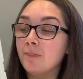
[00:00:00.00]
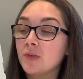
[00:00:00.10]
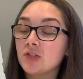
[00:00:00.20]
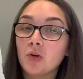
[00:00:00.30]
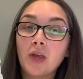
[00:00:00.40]

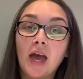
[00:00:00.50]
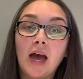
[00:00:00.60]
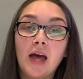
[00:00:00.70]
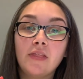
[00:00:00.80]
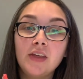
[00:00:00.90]
So
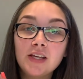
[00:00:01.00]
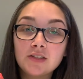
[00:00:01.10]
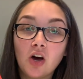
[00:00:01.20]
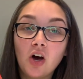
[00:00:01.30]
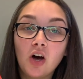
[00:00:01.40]
yeah, these
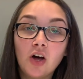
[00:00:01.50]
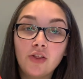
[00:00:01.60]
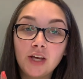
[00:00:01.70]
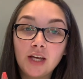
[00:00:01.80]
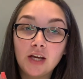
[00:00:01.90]
are
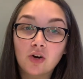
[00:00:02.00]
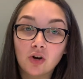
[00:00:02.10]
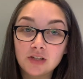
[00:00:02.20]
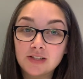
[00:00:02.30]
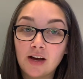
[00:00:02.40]
the
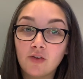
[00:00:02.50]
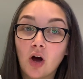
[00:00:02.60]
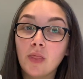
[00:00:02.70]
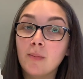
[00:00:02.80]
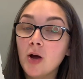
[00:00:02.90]
colours that I've got
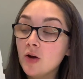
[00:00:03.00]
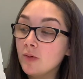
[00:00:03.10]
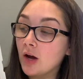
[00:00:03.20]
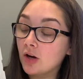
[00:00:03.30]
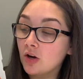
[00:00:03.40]
on
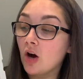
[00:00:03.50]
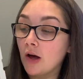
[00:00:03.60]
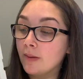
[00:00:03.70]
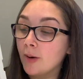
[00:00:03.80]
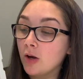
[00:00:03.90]
the got
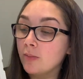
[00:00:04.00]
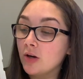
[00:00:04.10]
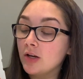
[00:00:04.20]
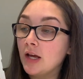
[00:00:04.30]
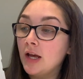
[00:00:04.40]
at the
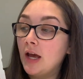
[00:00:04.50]
moment,